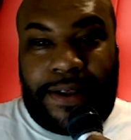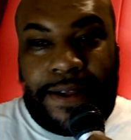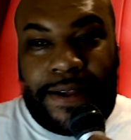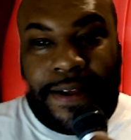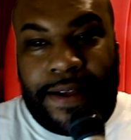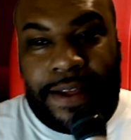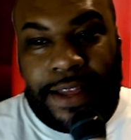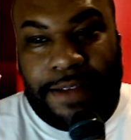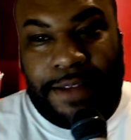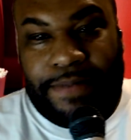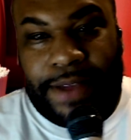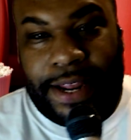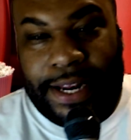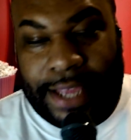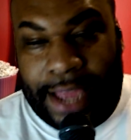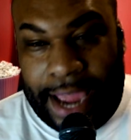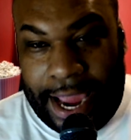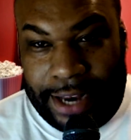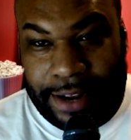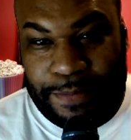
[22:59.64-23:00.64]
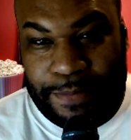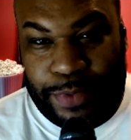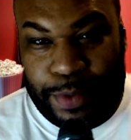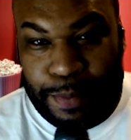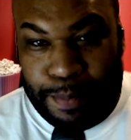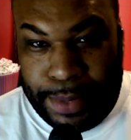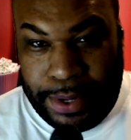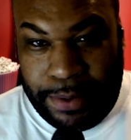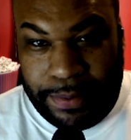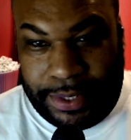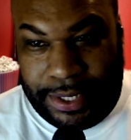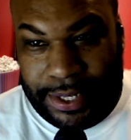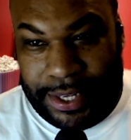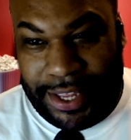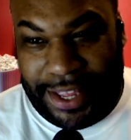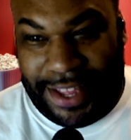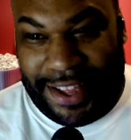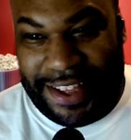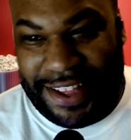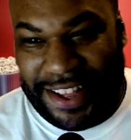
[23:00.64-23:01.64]
He played Caleb the Mute,
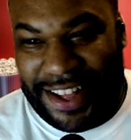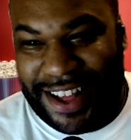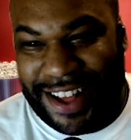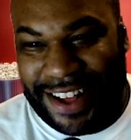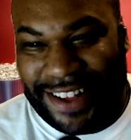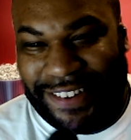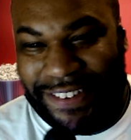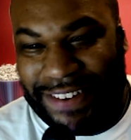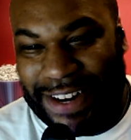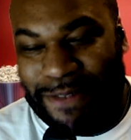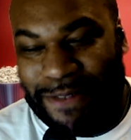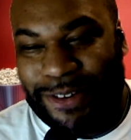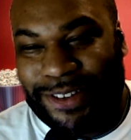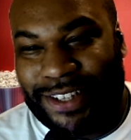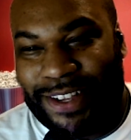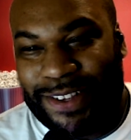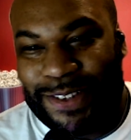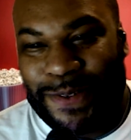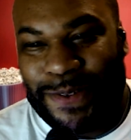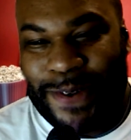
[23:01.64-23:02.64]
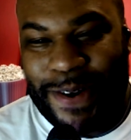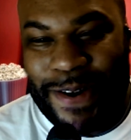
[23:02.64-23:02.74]
who never says a word